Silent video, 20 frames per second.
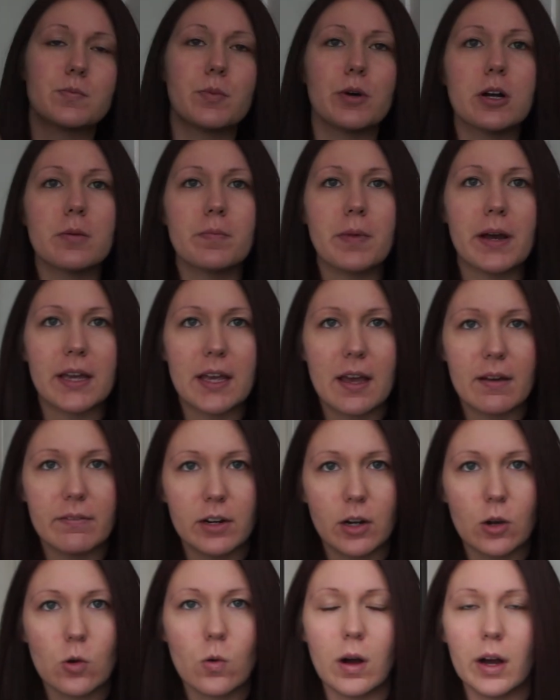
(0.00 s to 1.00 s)
book by
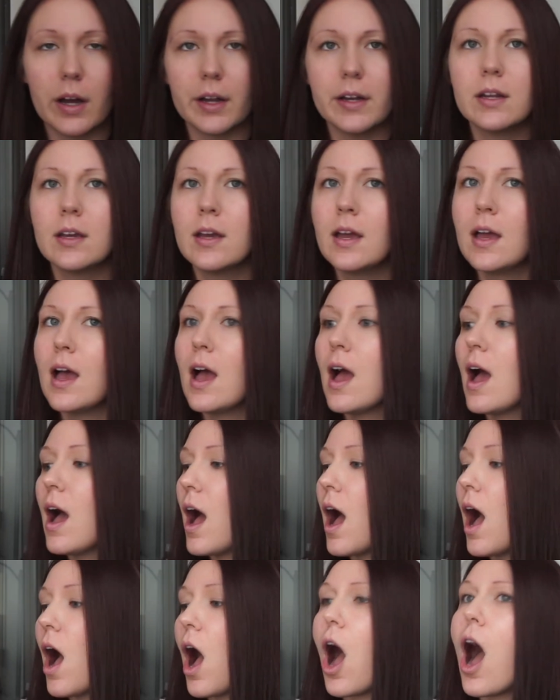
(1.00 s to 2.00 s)
Kevyn Aucoin.
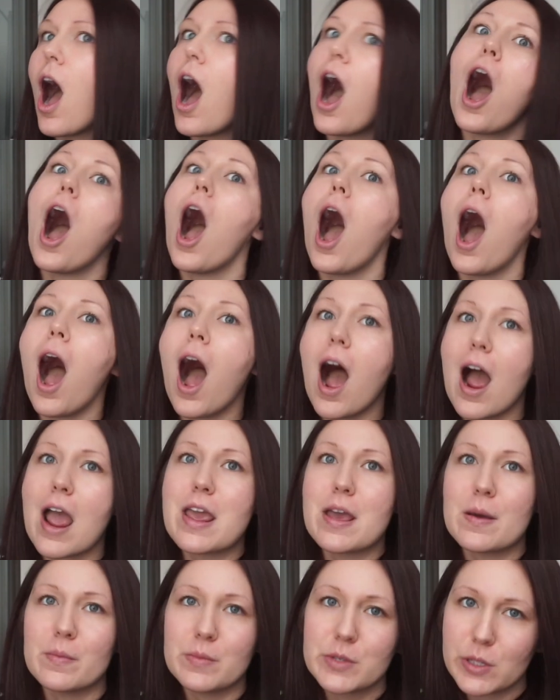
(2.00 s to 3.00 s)
I
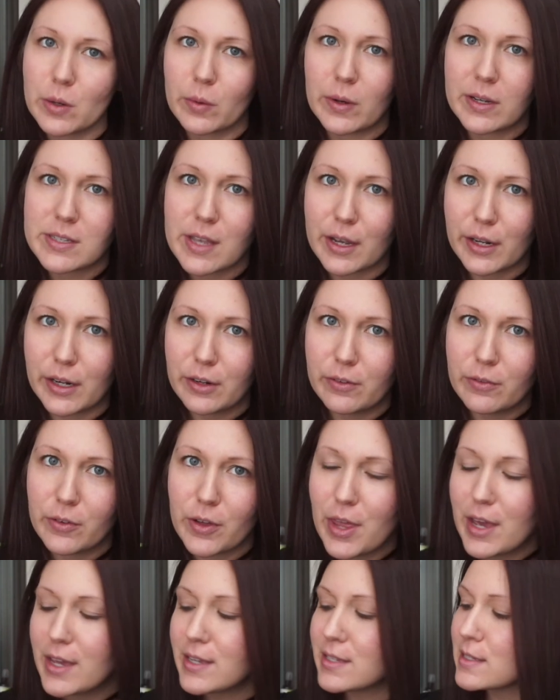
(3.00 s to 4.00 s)
am so excited for
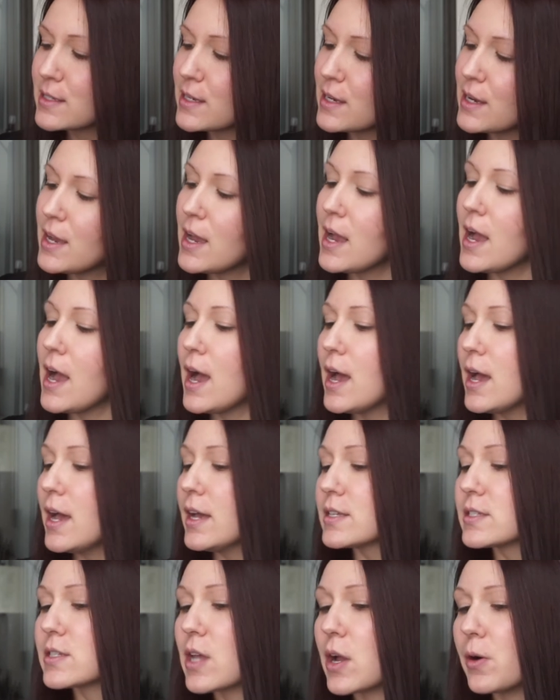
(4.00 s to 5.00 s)
this.
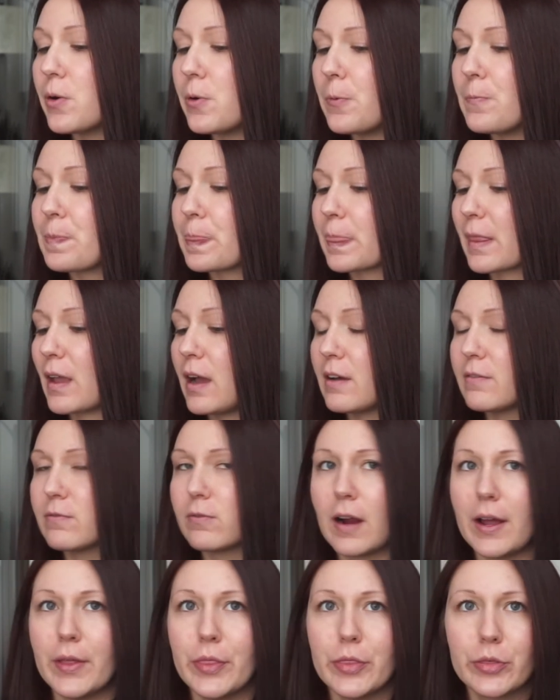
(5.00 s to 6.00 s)
So I've
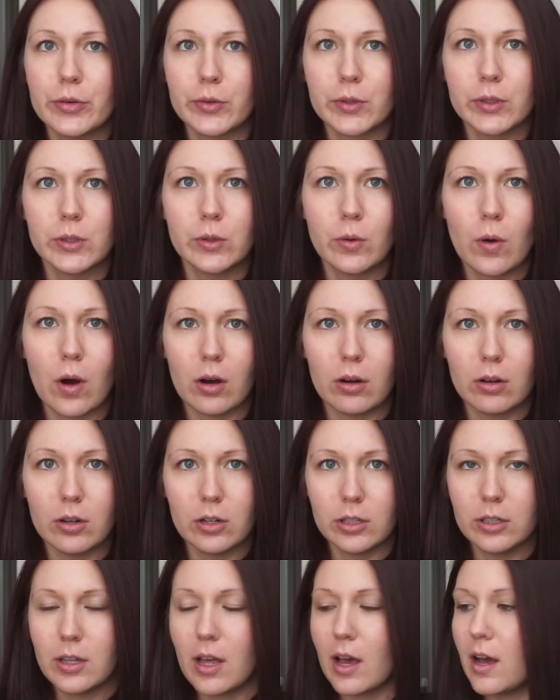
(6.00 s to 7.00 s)
read through
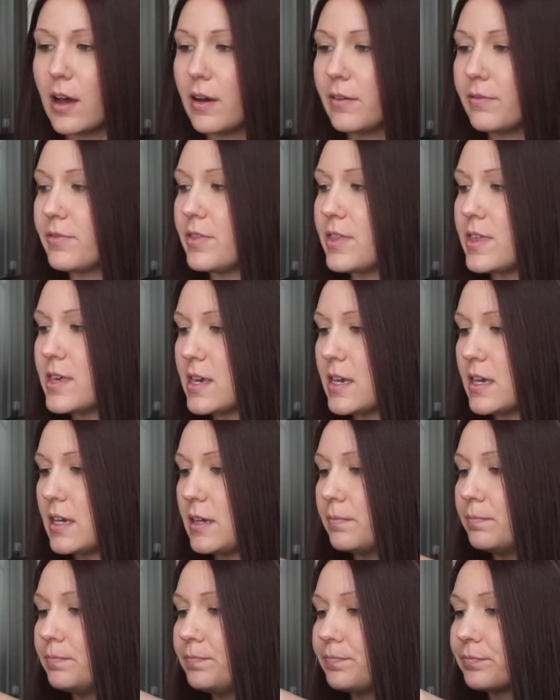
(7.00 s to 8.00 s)
all of
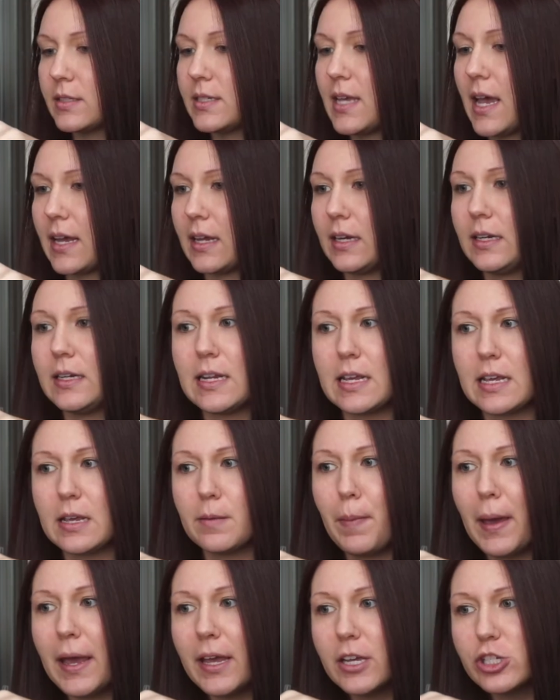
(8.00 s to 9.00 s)
the technique
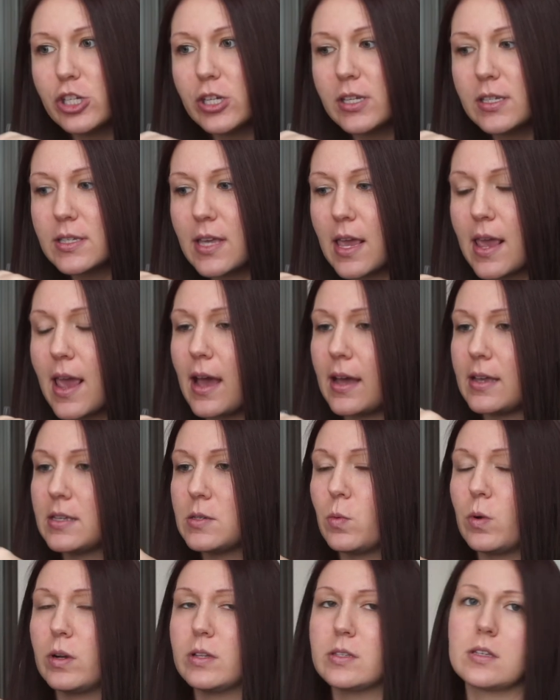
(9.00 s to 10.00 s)
pages. He has
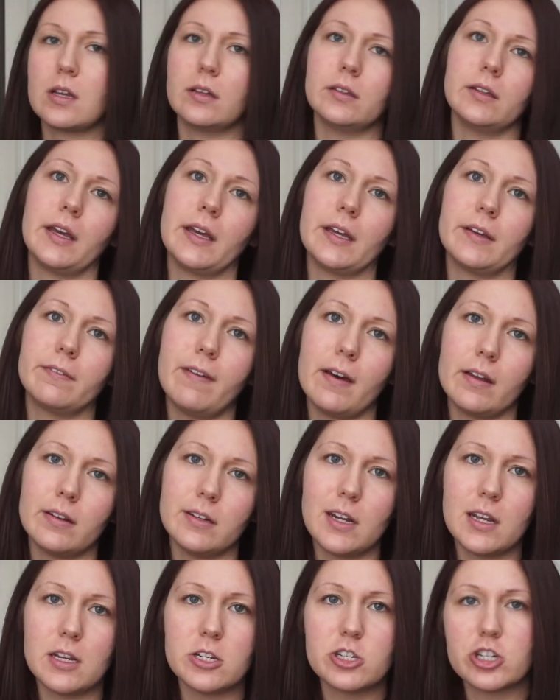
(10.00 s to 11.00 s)
ones on like
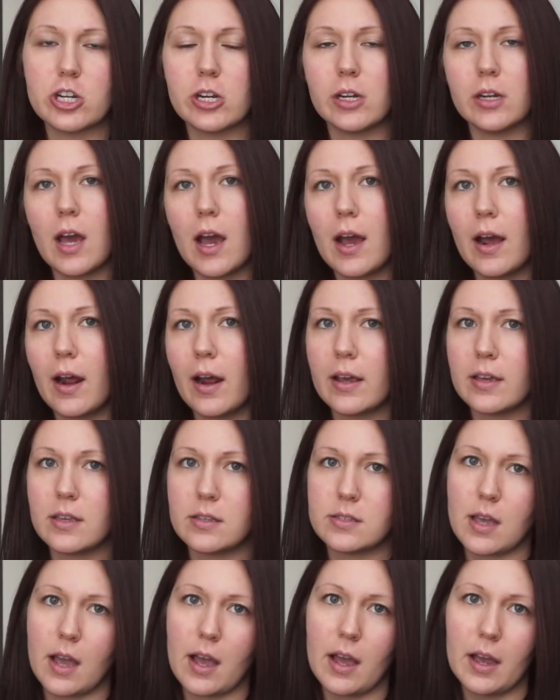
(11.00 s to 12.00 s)
foundation,
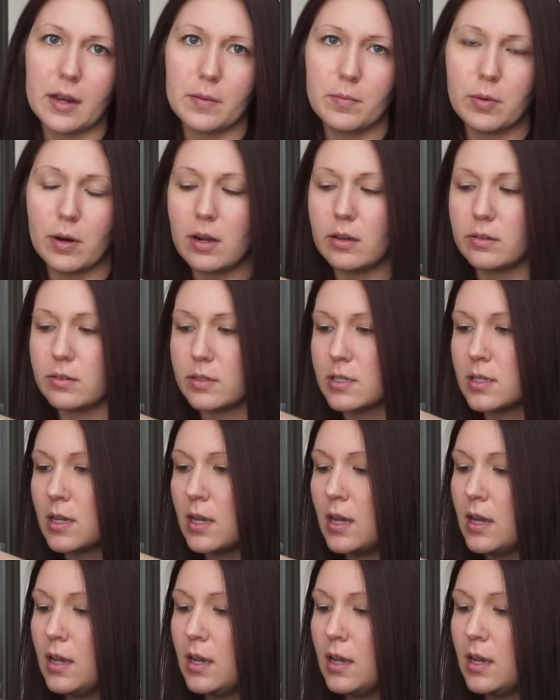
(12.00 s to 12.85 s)
eyes, eyebrows,